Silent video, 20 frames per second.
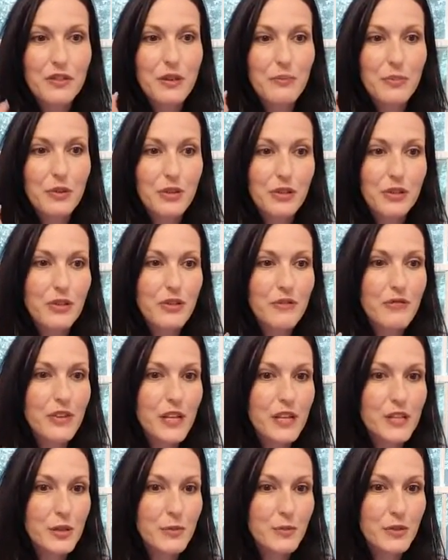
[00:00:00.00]
I put it on
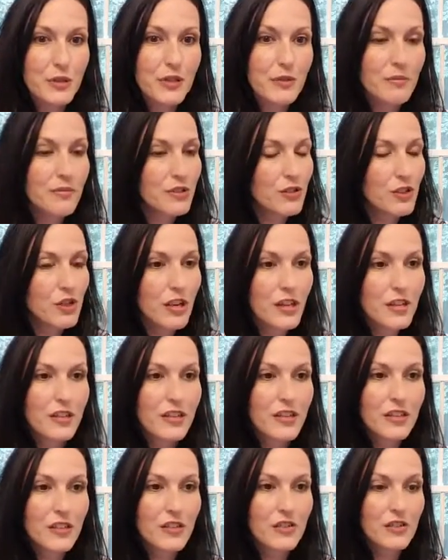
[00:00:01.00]
Facebook. I'm going to try to
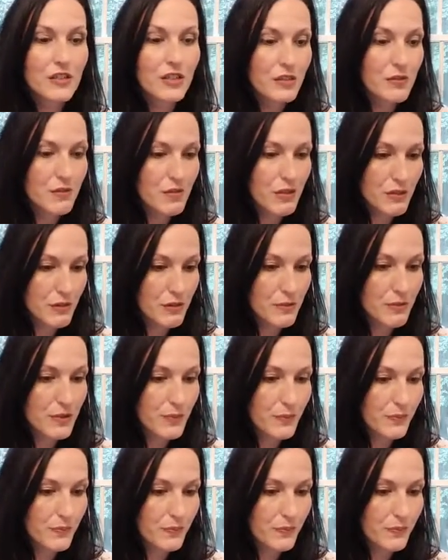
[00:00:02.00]
get it on YouTube.